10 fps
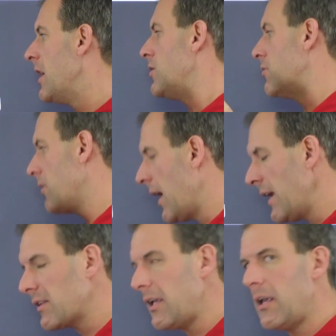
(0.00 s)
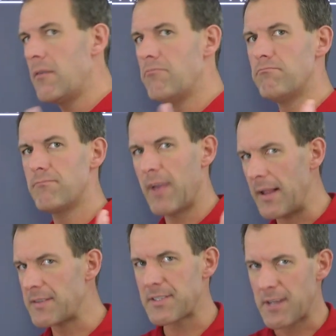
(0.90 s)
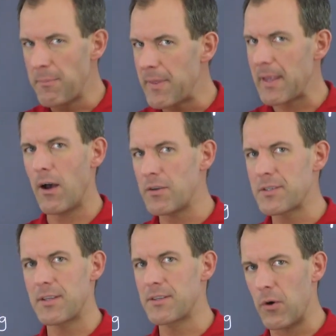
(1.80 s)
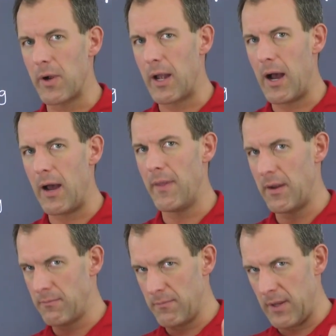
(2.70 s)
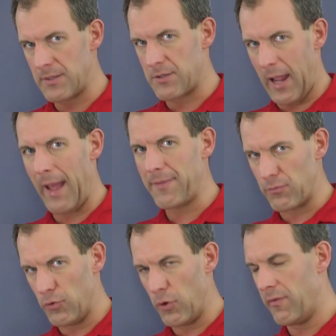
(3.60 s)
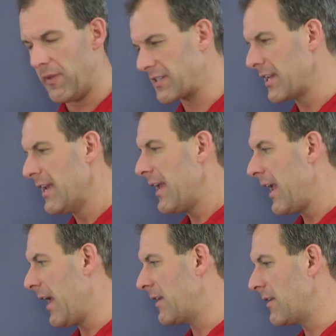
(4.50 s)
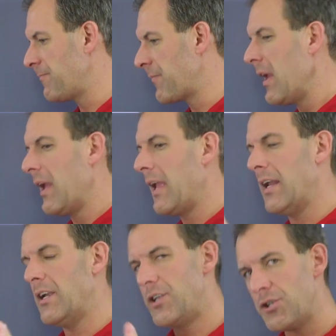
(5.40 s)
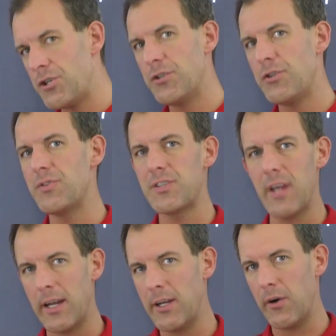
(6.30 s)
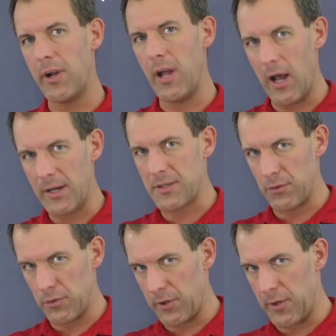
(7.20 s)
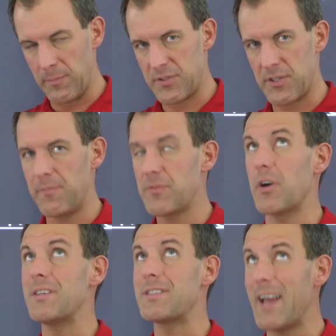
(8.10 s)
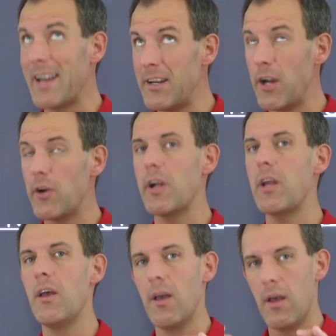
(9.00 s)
you're likely got something else that's going on that is at the root of this. And in addition to secondary secondary